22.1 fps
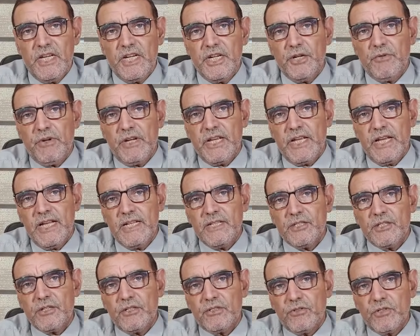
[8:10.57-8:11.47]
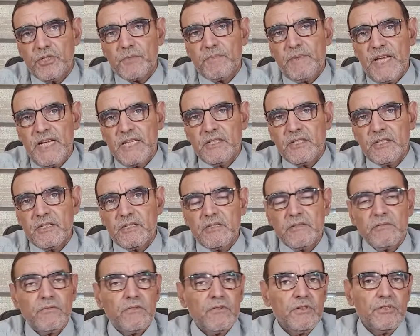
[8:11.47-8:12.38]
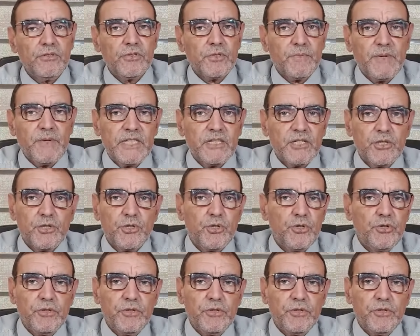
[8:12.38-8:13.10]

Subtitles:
Anyway, and the spices, all the spices,